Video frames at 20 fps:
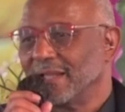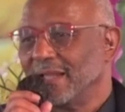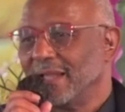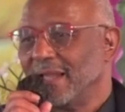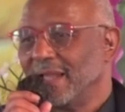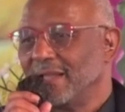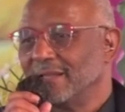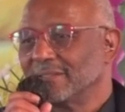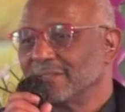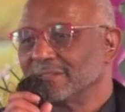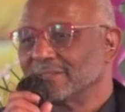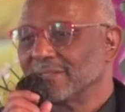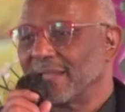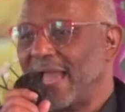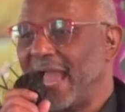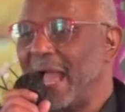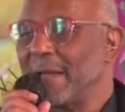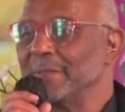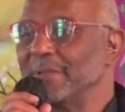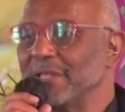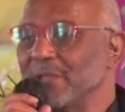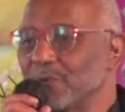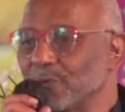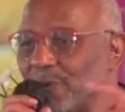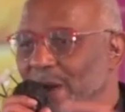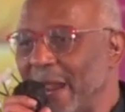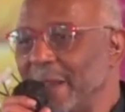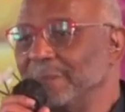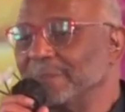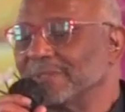So Amnon, he
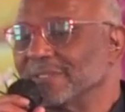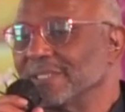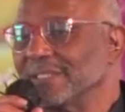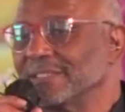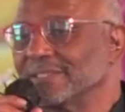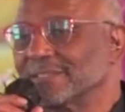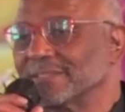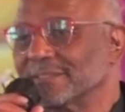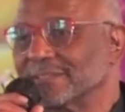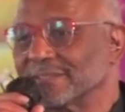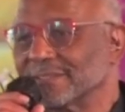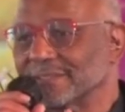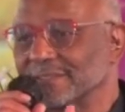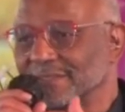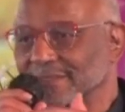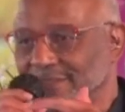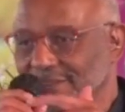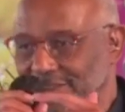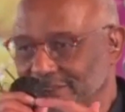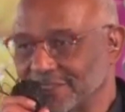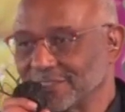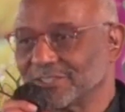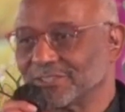raped his sister